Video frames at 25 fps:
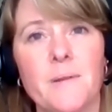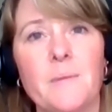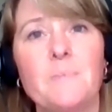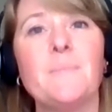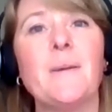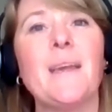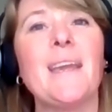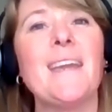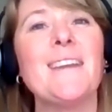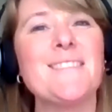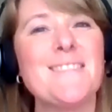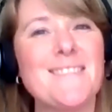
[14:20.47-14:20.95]

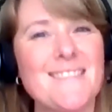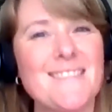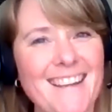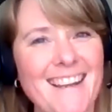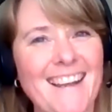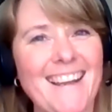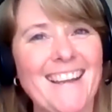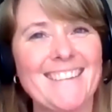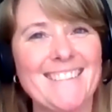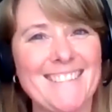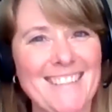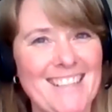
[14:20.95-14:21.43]
based
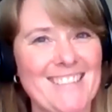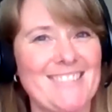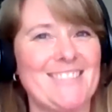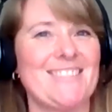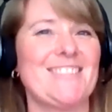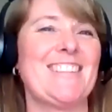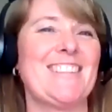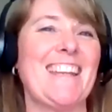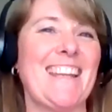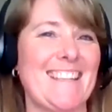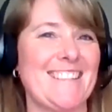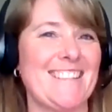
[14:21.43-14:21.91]
on
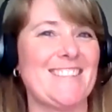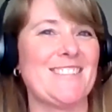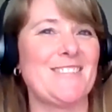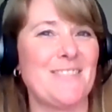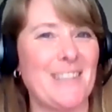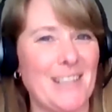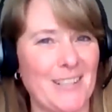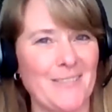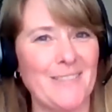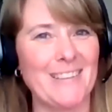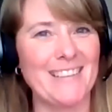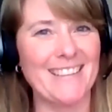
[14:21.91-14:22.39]
Dr. Cass's
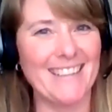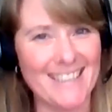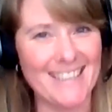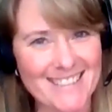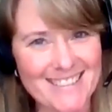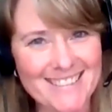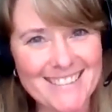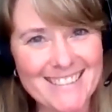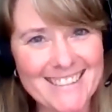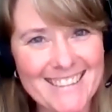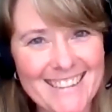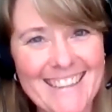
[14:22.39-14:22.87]

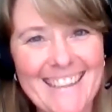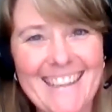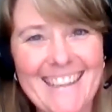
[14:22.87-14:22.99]
recommendations.